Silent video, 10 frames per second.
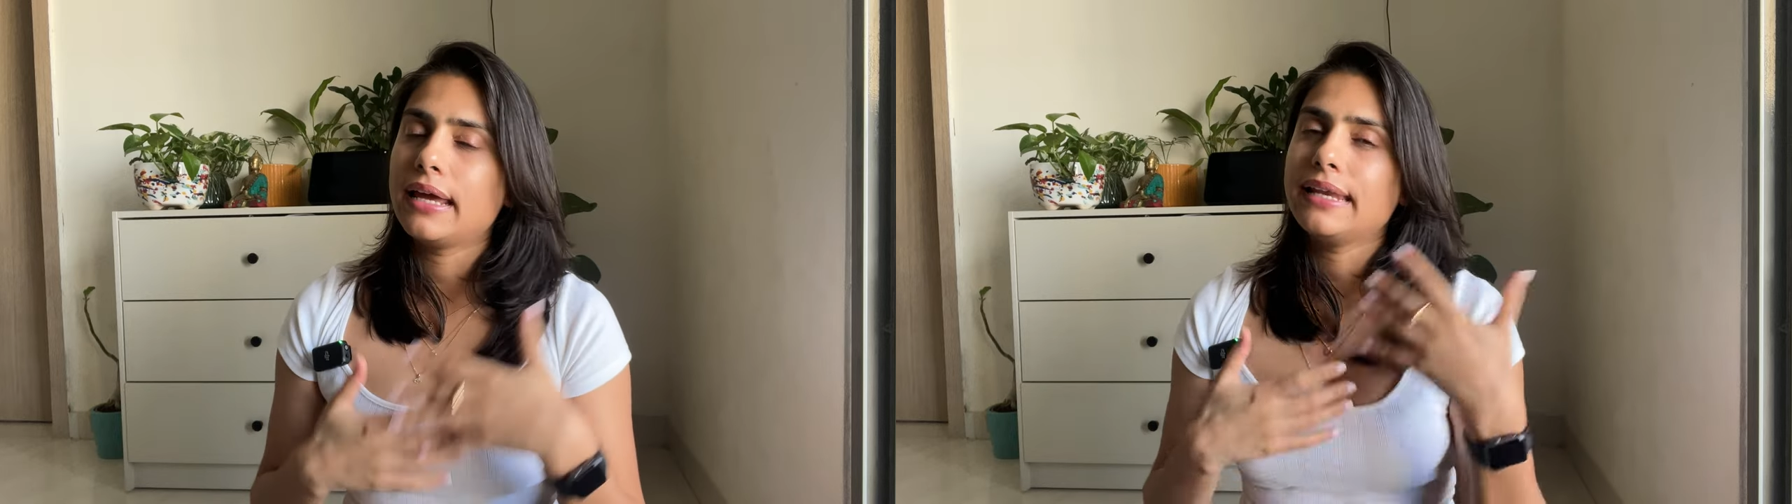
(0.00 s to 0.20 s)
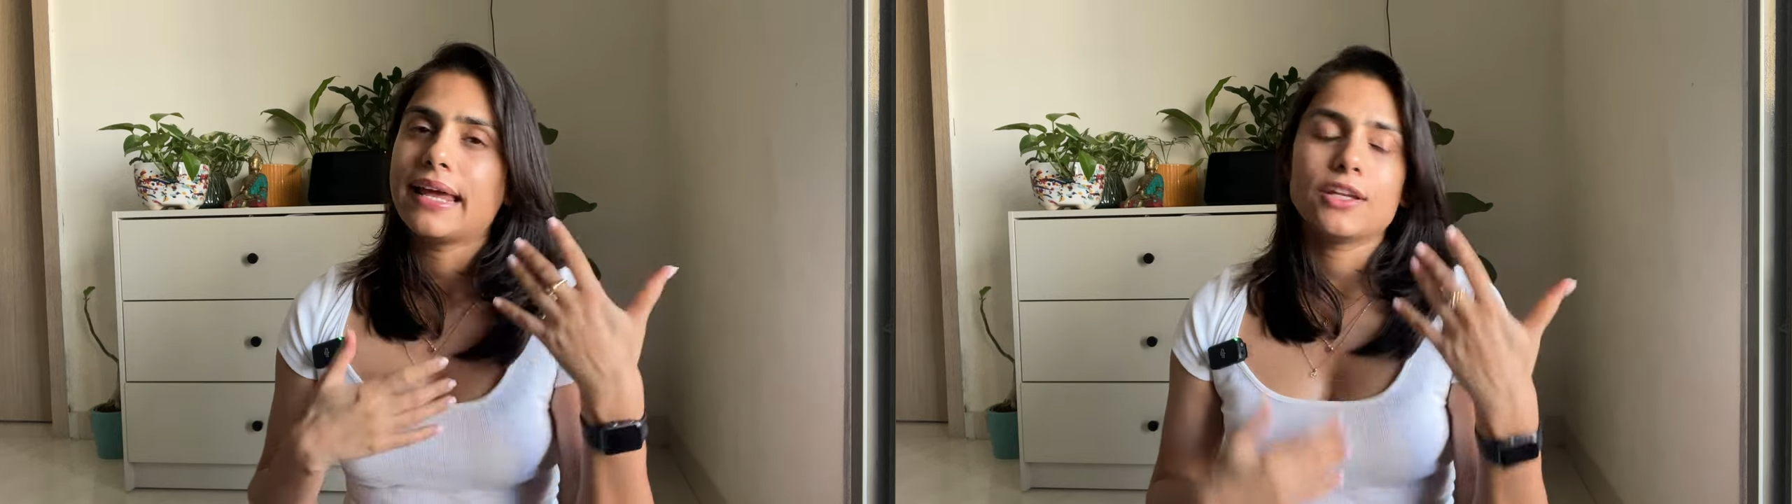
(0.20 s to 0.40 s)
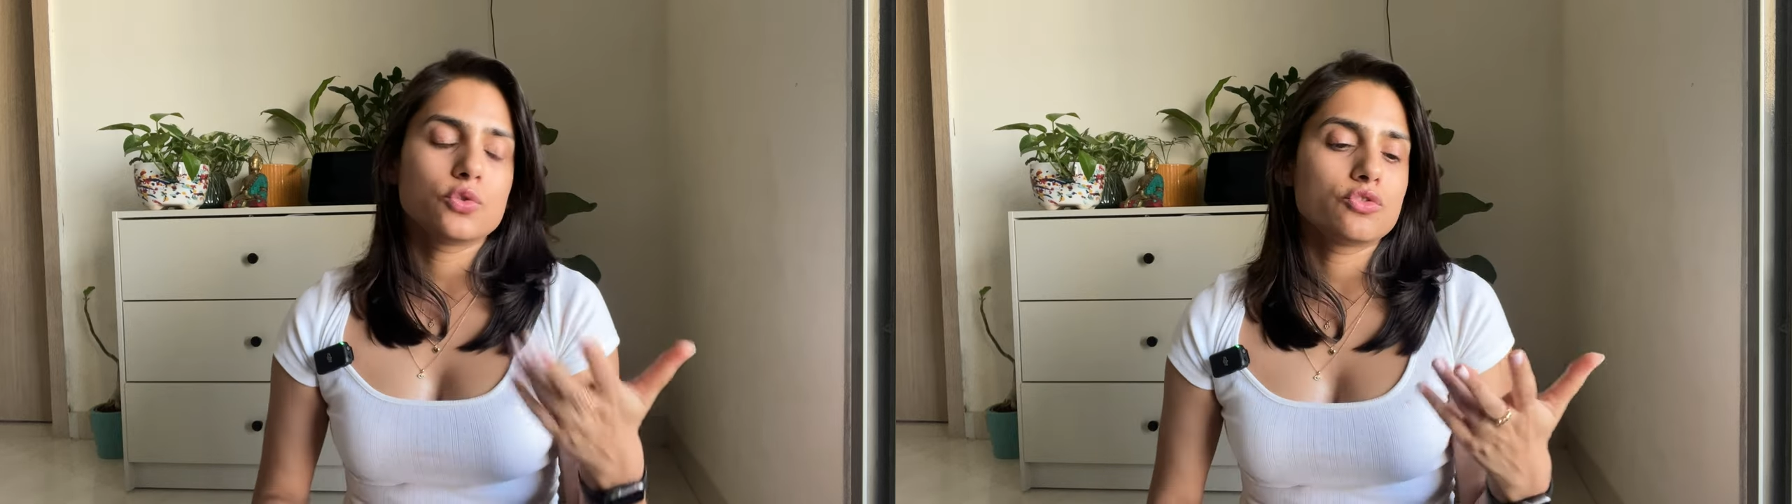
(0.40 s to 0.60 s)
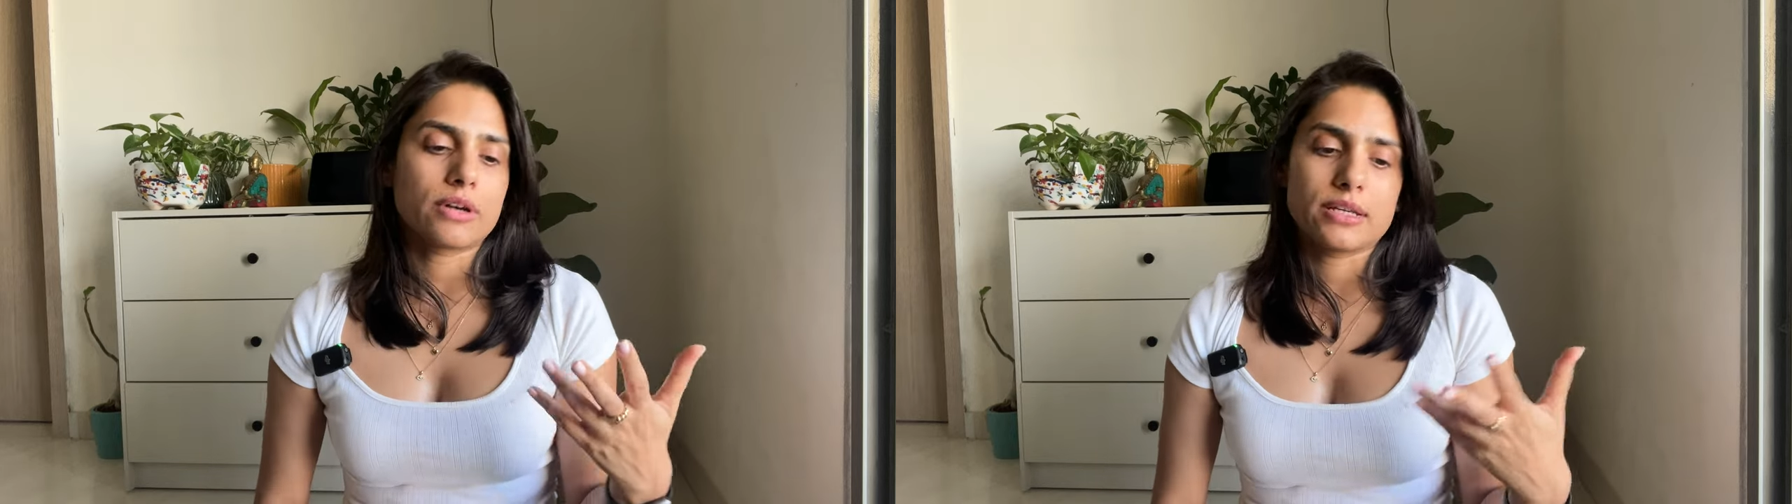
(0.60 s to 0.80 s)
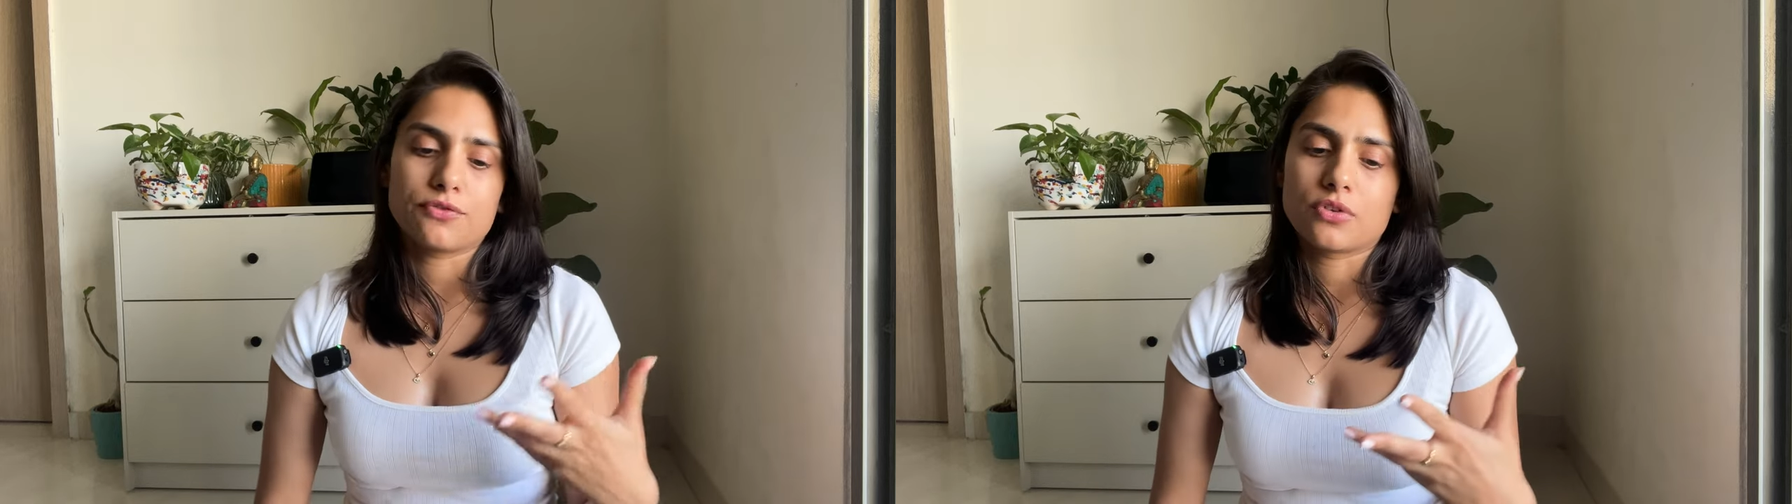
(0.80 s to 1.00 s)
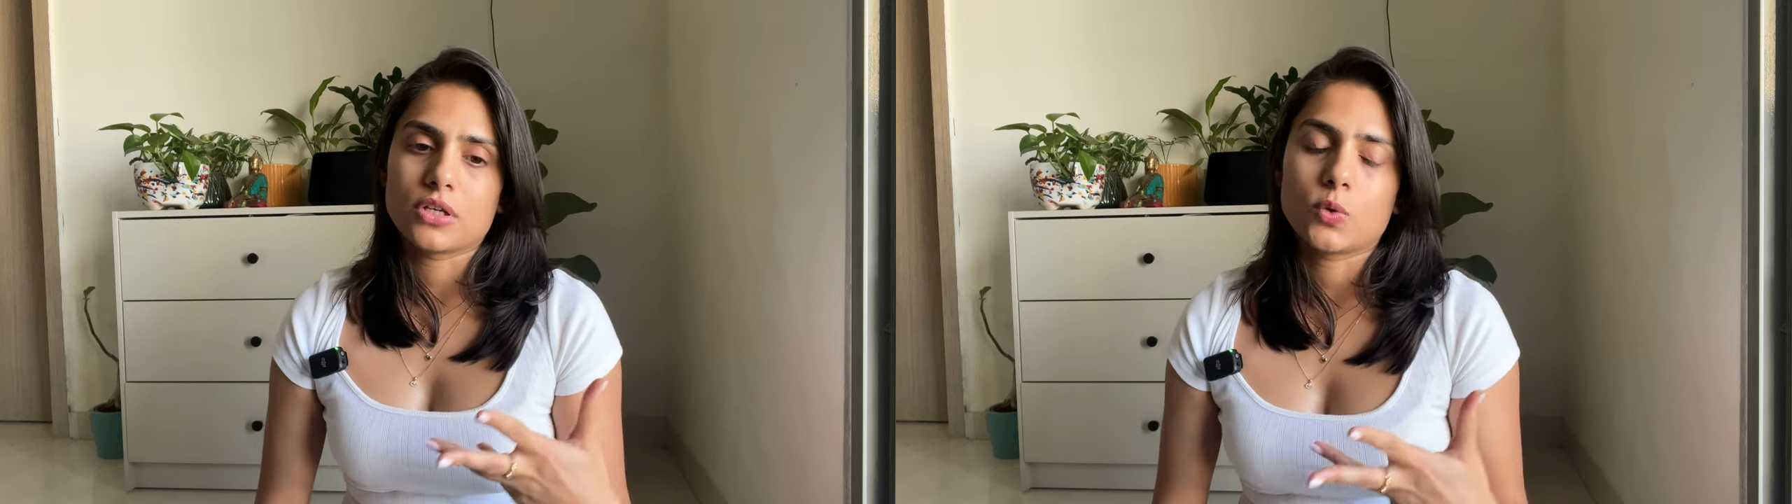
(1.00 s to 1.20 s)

I like to try different